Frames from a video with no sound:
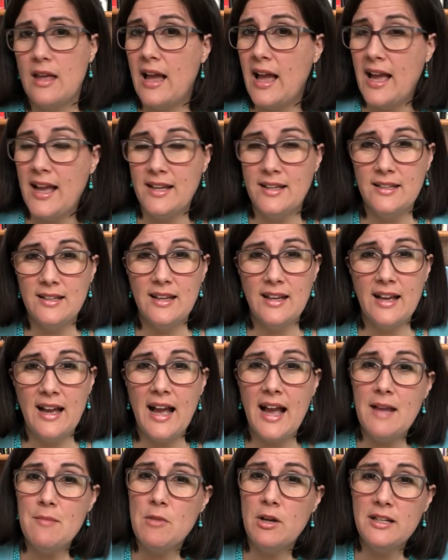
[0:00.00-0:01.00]
I,
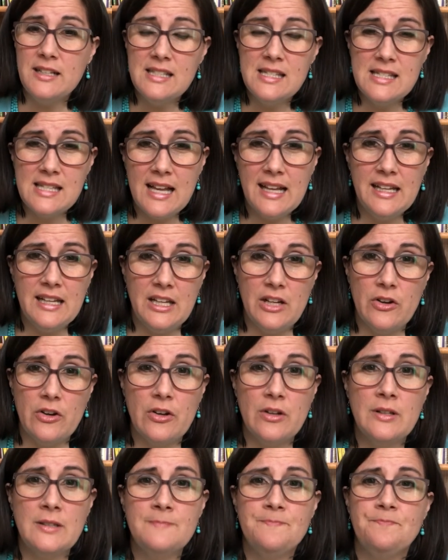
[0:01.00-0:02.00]
I'm on his side here.
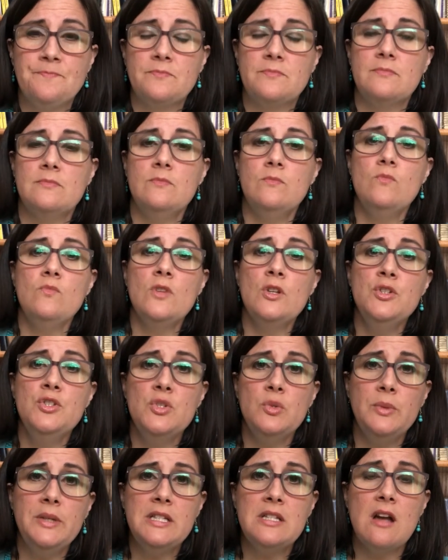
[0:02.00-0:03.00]

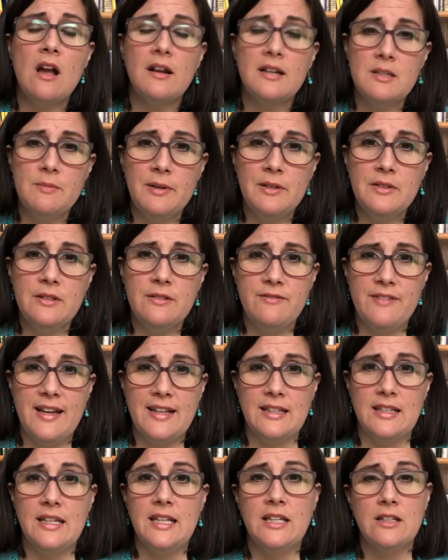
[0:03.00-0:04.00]
So we talked about the
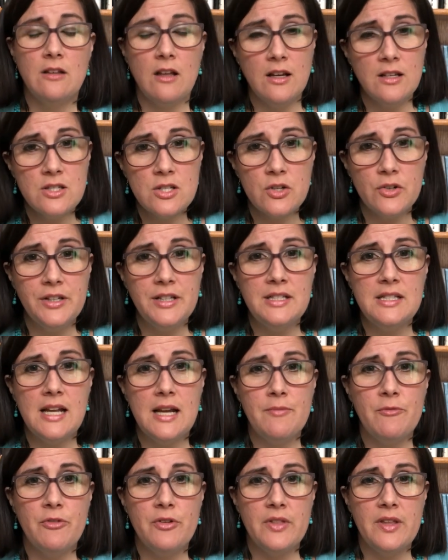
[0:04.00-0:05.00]
fact that he had lost screen
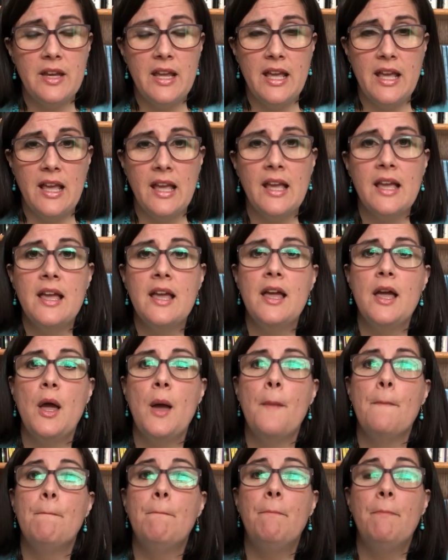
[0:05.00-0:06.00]
time for the day,
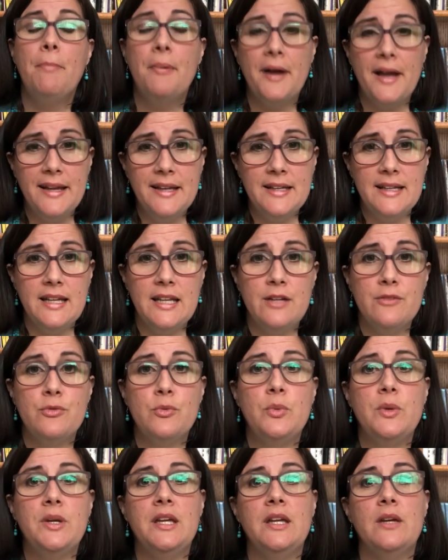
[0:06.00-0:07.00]
but if
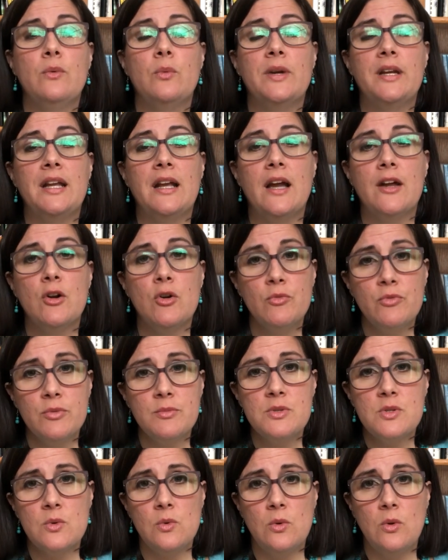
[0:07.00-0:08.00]
we, when he got home from
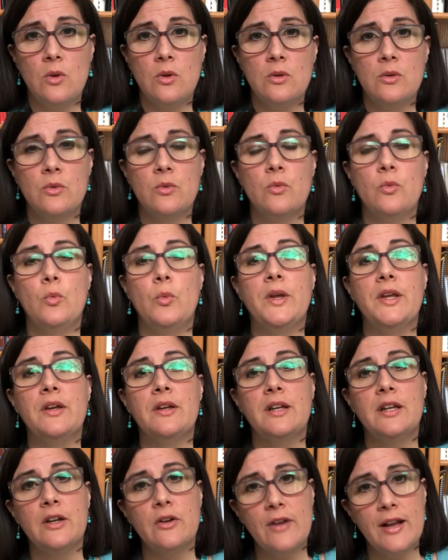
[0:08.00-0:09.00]
school, we
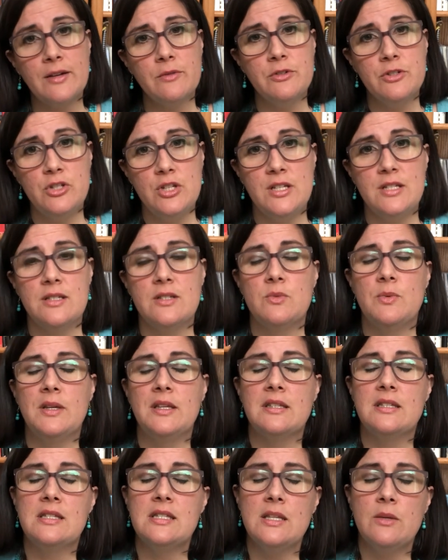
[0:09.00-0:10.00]
could interact with Jesus, we
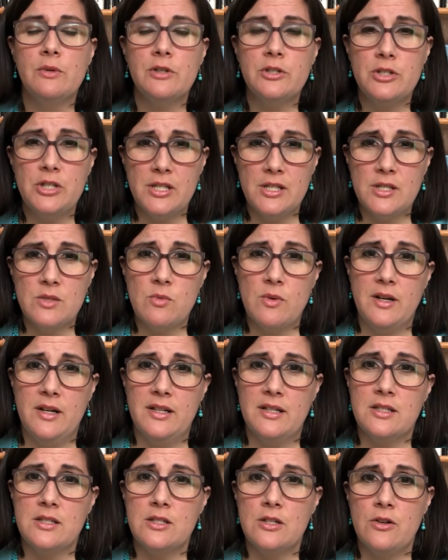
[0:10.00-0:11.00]
could see what Jesus wanted
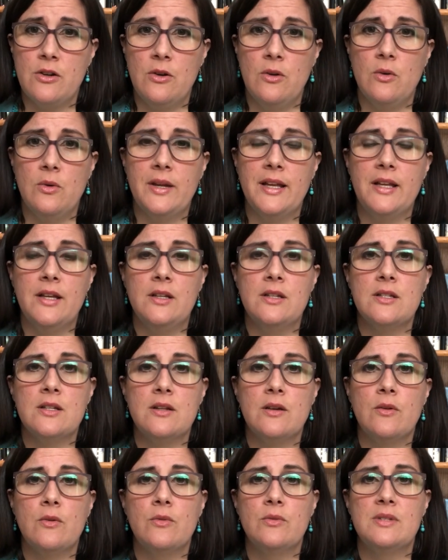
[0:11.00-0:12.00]
us to know and
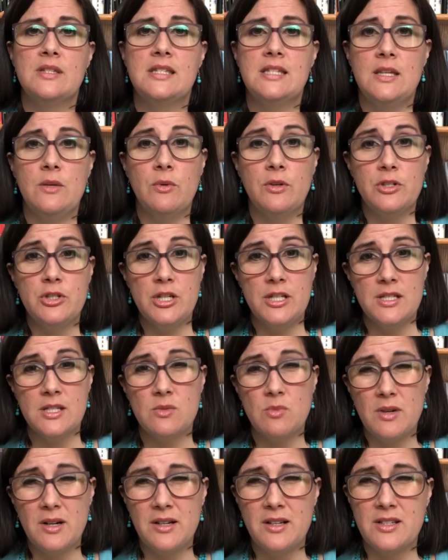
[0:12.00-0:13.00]
see what
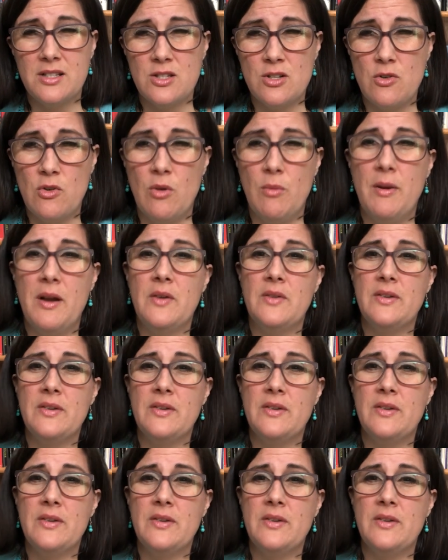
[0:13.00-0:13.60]
Jesus wanted us to know about